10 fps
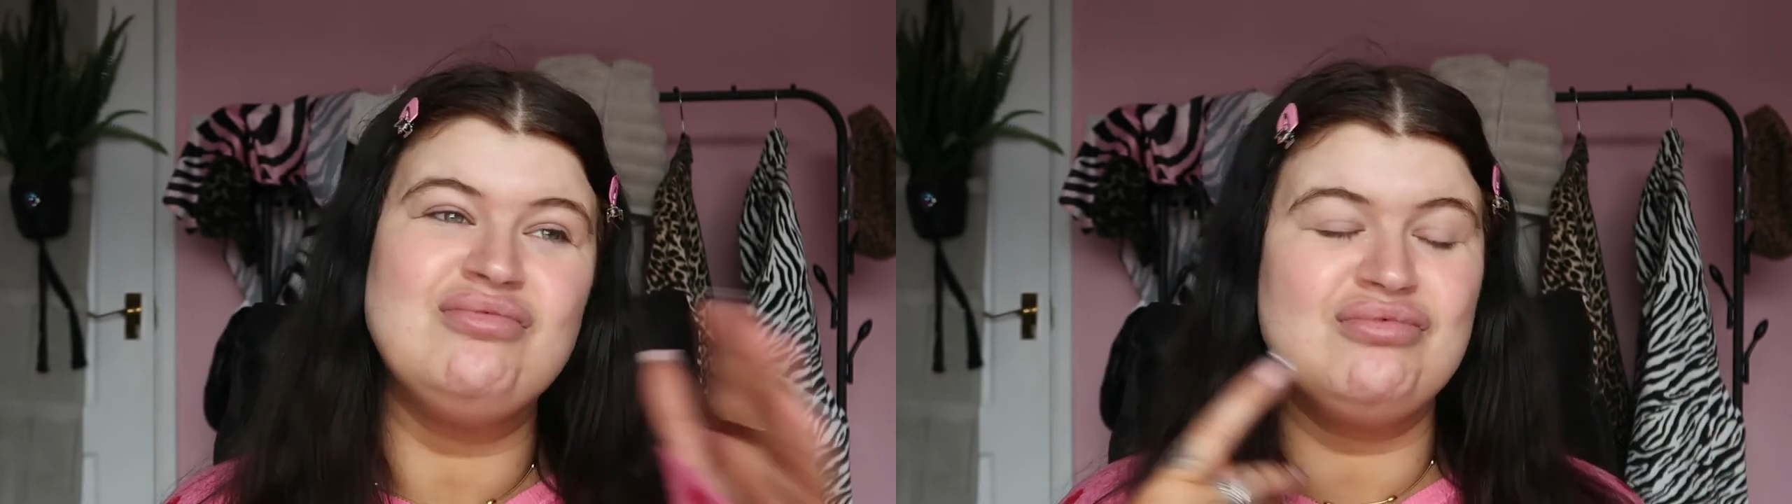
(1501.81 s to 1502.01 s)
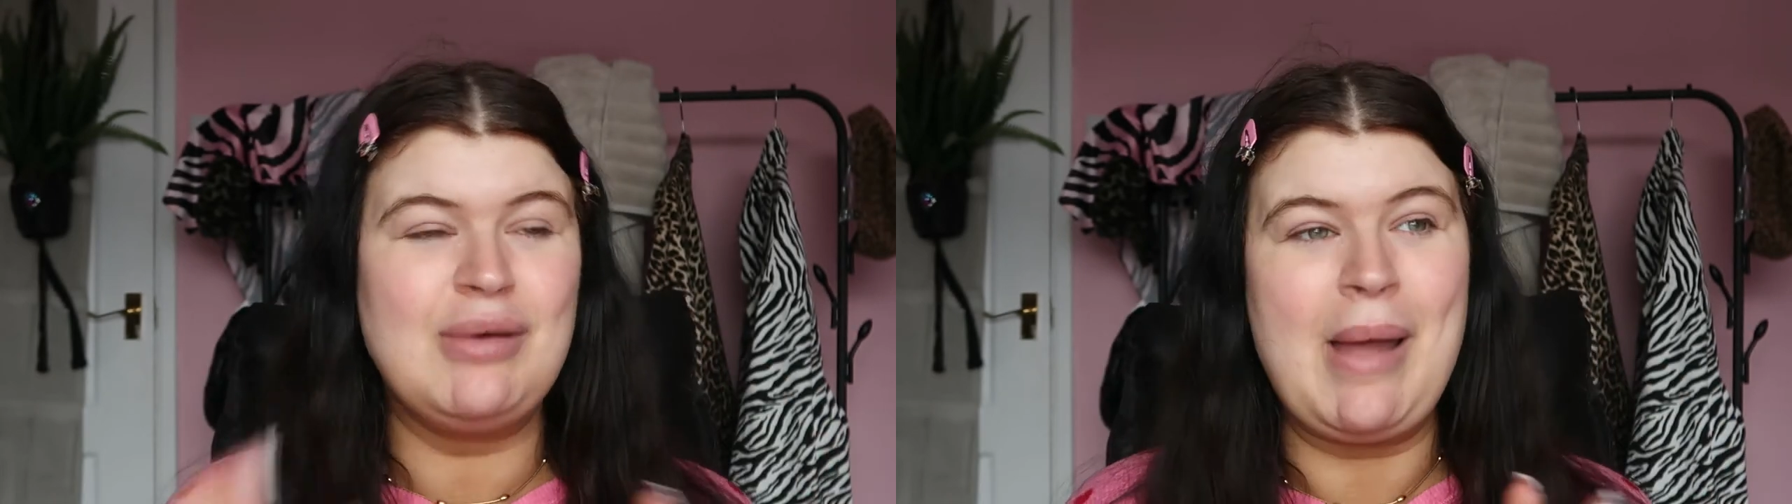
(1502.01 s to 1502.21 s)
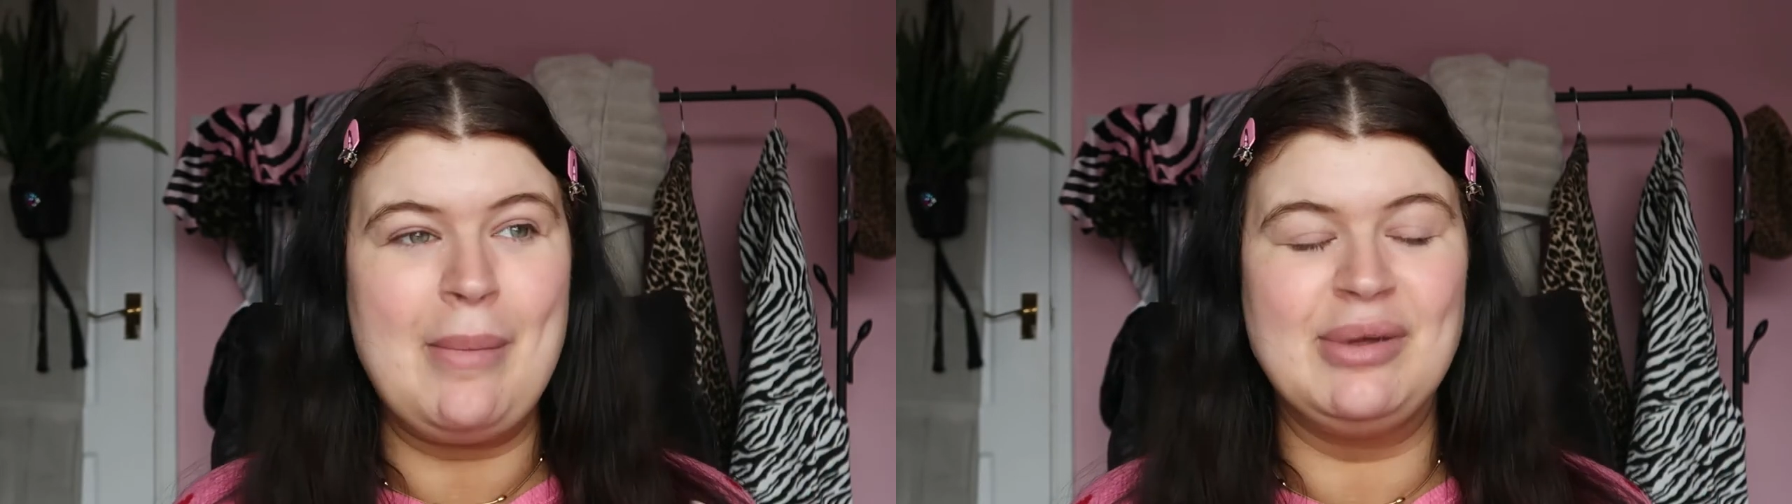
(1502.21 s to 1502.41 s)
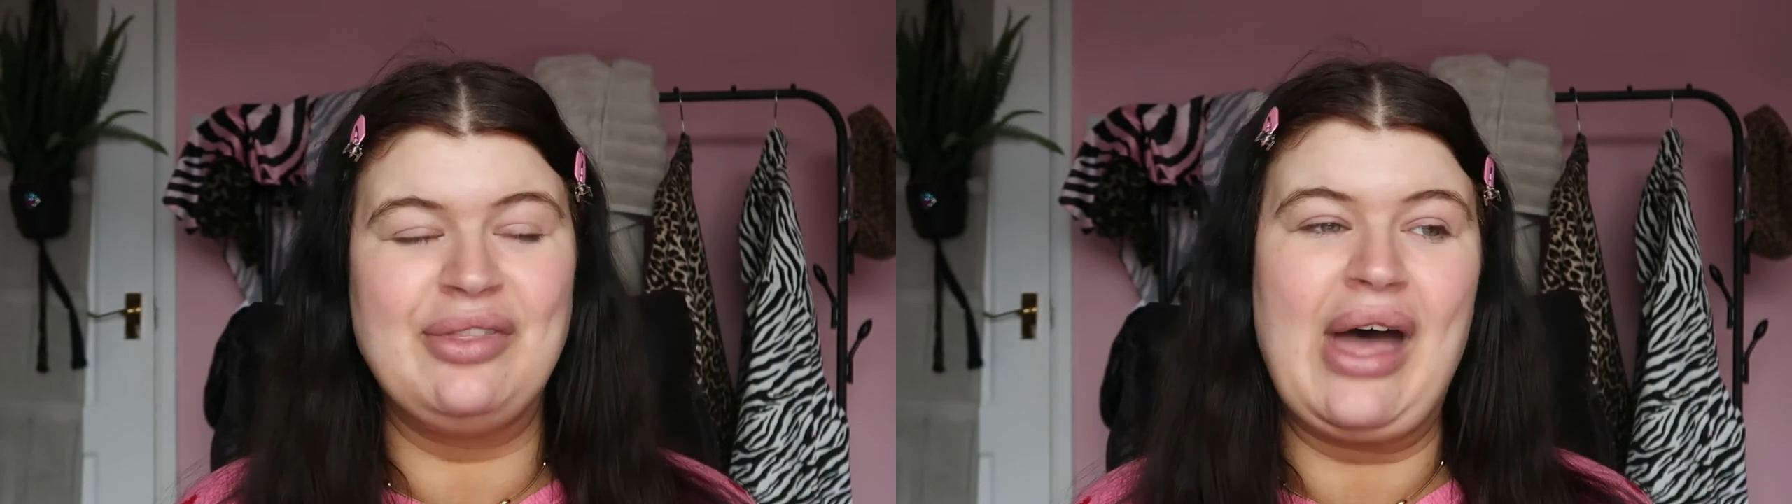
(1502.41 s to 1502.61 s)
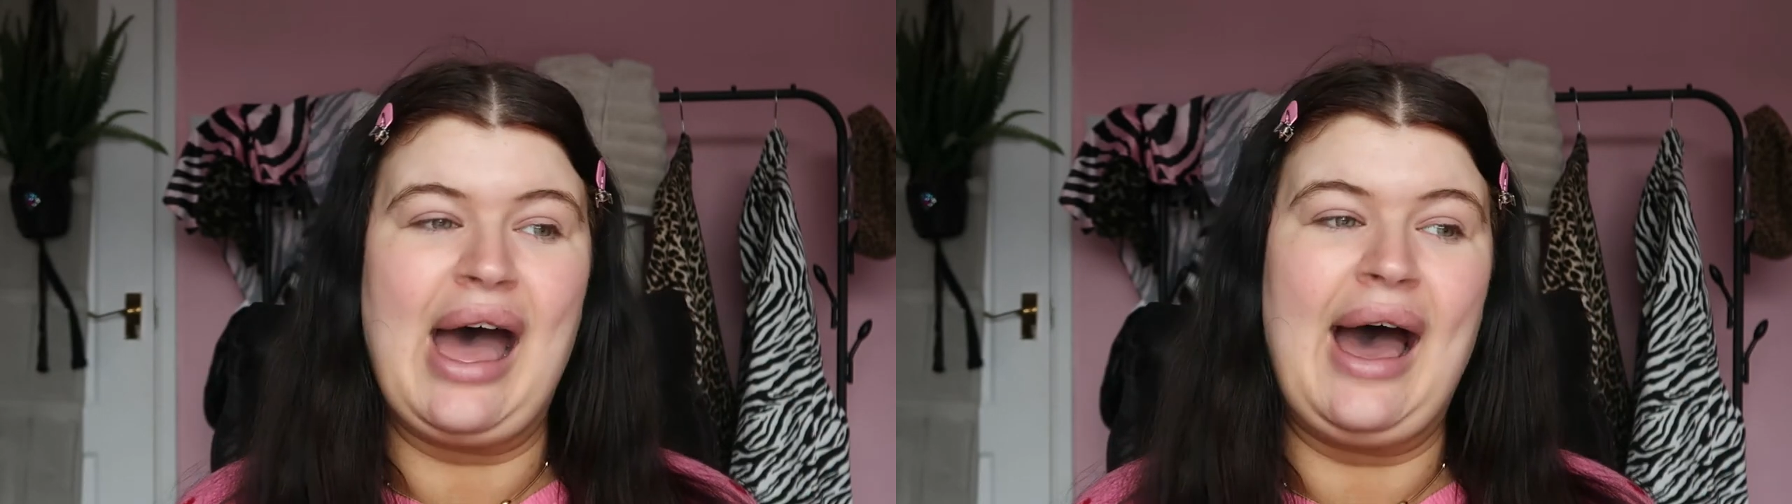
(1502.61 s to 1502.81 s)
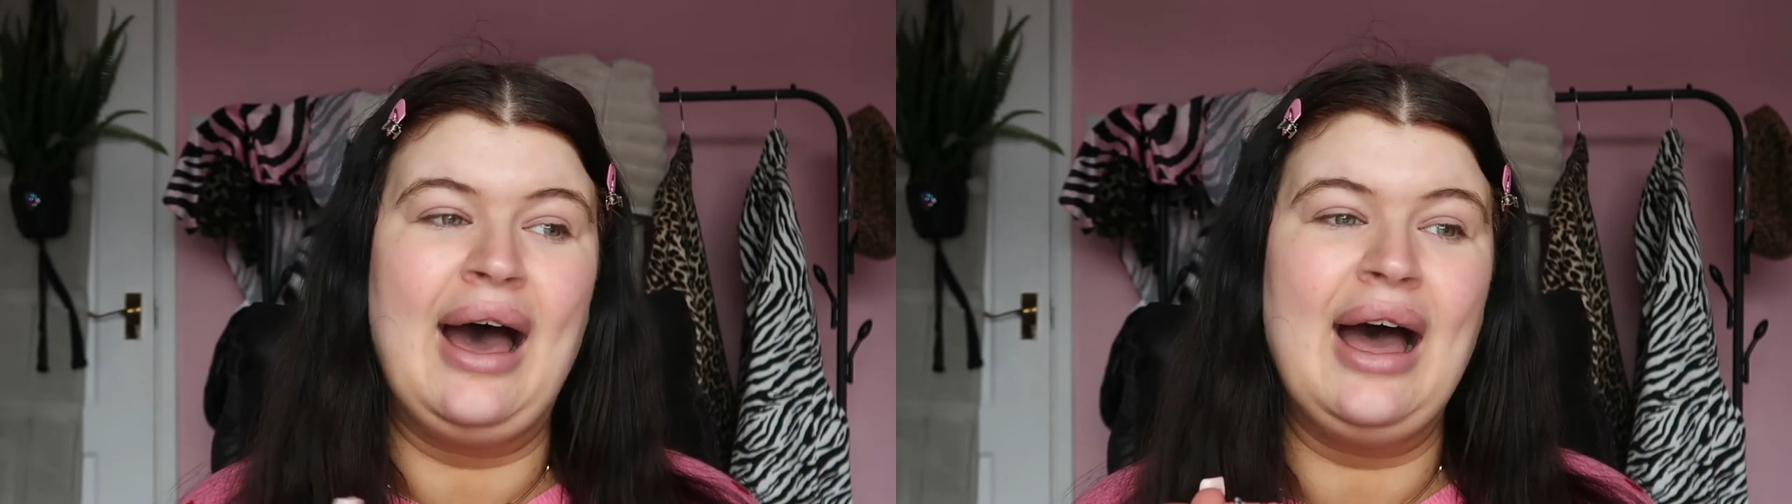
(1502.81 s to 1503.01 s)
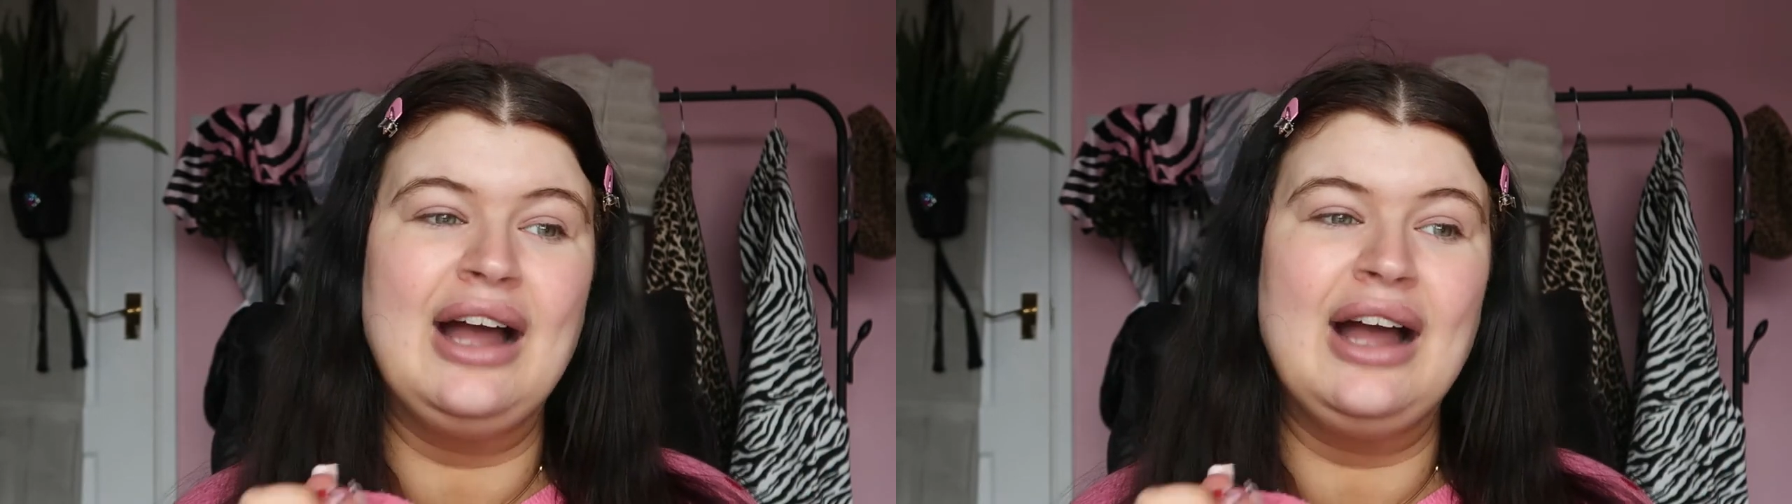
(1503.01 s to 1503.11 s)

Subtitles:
remembered that.